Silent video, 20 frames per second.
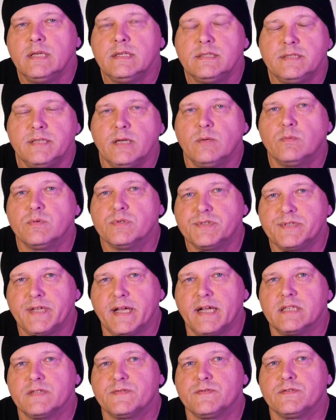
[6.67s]
SQL
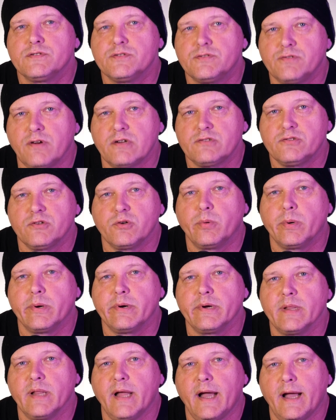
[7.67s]
stands for Structured
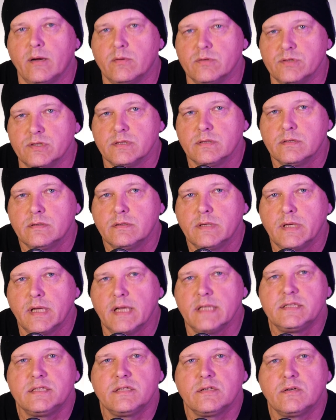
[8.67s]
Query Language.
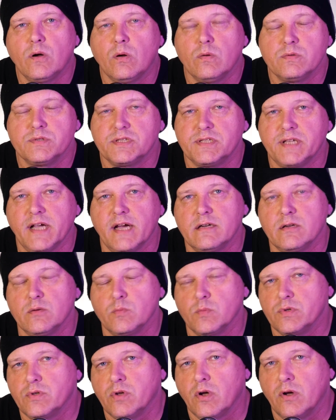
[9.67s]
It's the gold
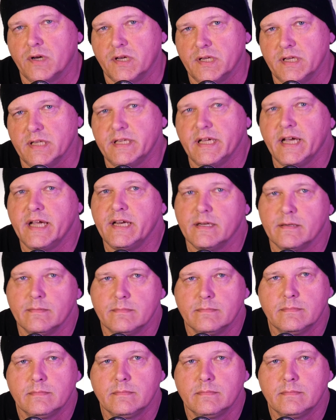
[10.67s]
standard when talking to data.